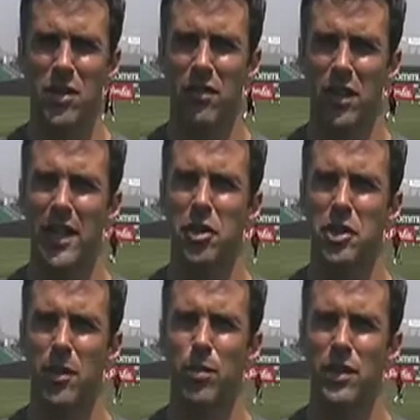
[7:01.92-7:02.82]
of a
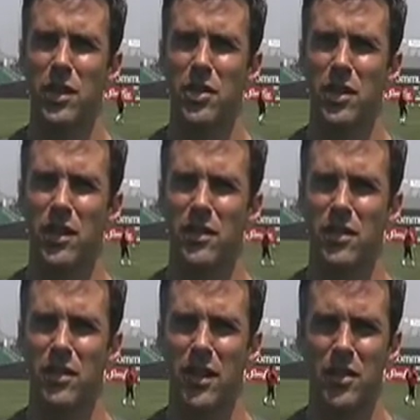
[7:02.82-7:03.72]
leadership position,
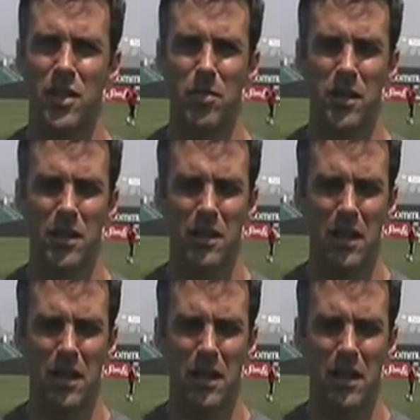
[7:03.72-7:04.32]
it's something